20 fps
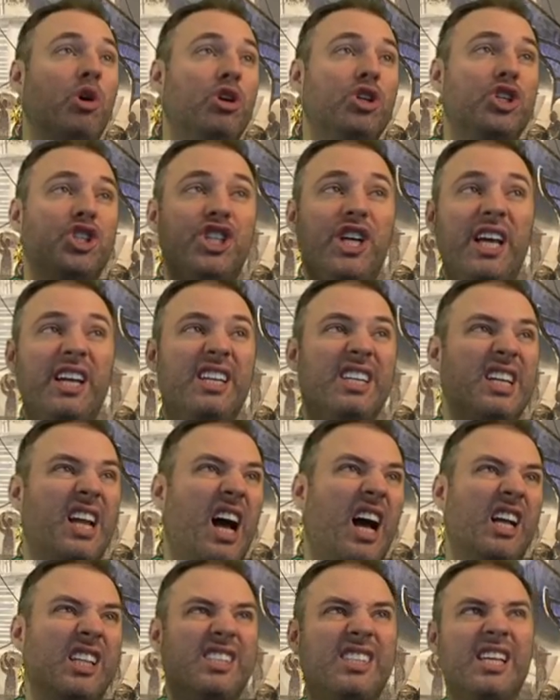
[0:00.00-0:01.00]
bullshit,
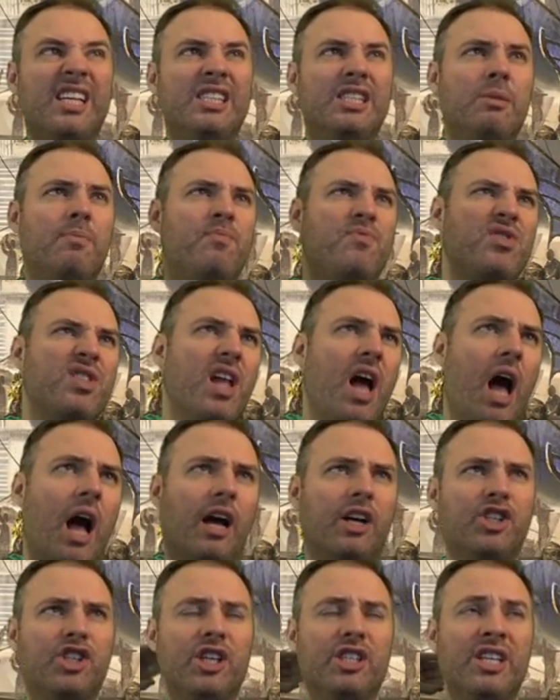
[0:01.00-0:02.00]
nonsense,
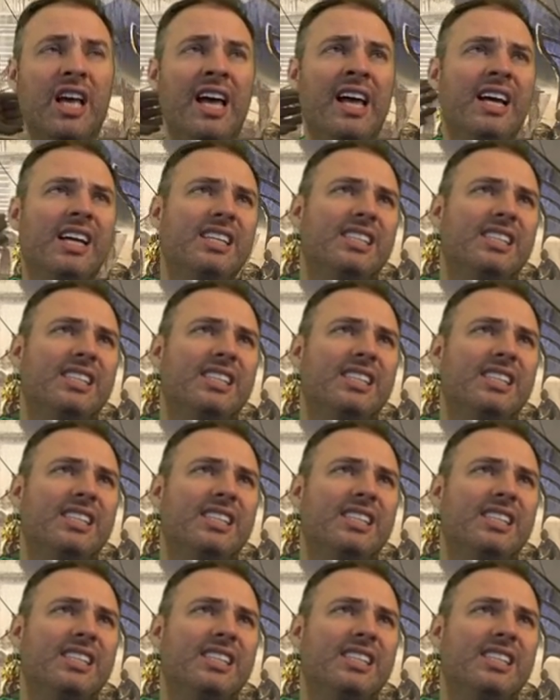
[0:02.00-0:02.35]
obnoxious,